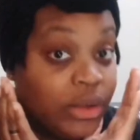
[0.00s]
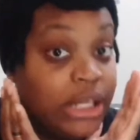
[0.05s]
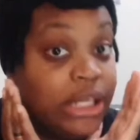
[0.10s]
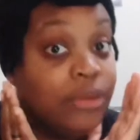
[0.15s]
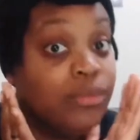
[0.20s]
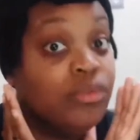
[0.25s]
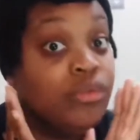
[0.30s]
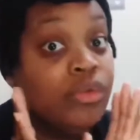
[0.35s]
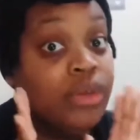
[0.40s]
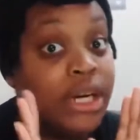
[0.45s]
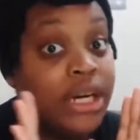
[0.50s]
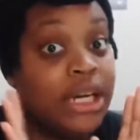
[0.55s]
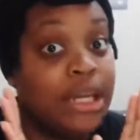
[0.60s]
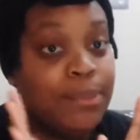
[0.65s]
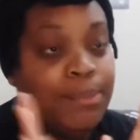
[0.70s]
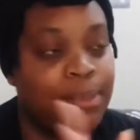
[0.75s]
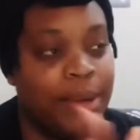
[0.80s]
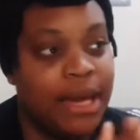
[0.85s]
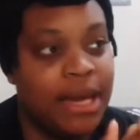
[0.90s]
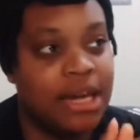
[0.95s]
really
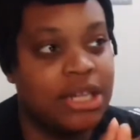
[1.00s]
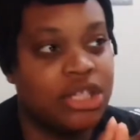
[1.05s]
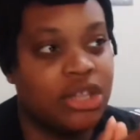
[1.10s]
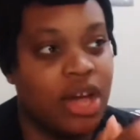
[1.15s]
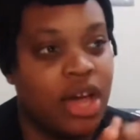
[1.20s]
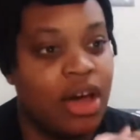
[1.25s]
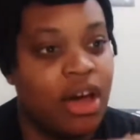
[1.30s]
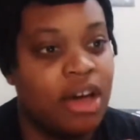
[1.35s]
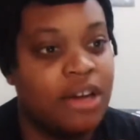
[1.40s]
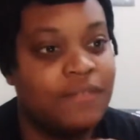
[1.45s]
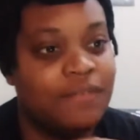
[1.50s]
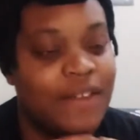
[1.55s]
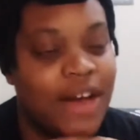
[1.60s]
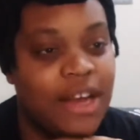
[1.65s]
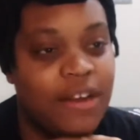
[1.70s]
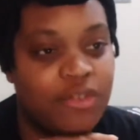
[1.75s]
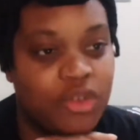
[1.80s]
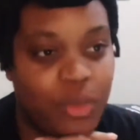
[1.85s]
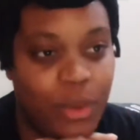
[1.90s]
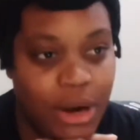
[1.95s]
big diehard fan
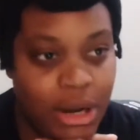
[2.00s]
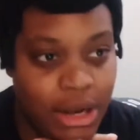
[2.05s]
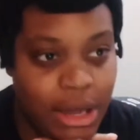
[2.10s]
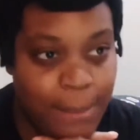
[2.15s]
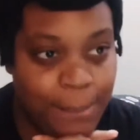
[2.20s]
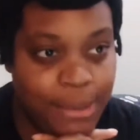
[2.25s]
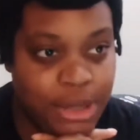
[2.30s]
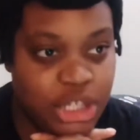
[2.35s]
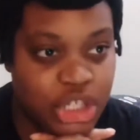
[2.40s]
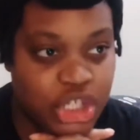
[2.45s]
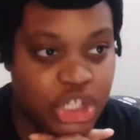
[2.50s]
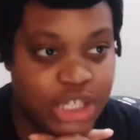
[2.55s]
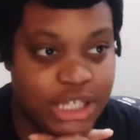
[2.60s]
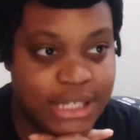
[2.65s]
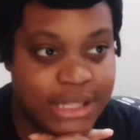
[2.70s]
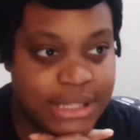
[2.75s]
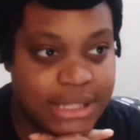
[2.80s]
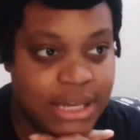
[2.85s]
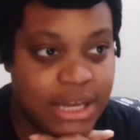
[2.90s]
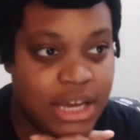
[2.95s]
of Twilight, but
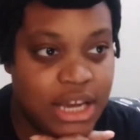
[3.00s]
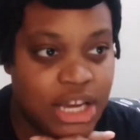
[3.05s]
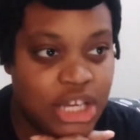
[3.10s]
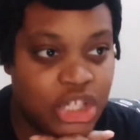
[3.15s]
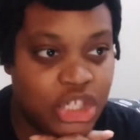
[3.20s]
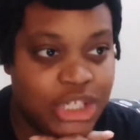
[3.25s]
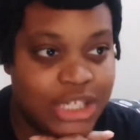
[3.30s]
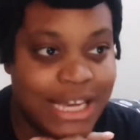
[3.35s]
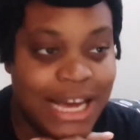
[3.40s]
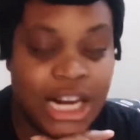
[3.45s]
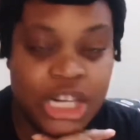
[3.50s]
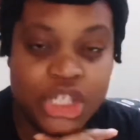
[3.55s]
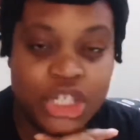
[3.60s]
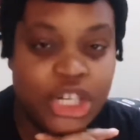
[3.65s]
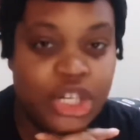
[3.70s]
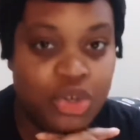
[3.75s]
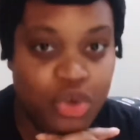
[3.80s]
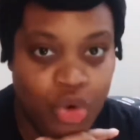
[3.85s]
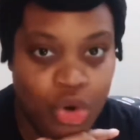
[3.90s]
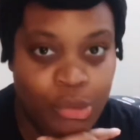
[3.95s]
she's actually
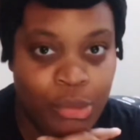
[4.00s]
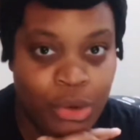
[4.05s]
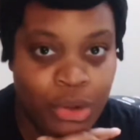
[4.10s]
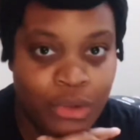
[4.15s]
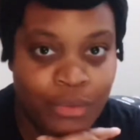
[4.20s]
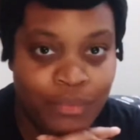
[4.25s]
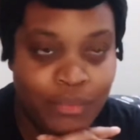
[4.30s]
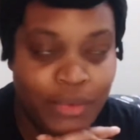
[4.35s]
normal,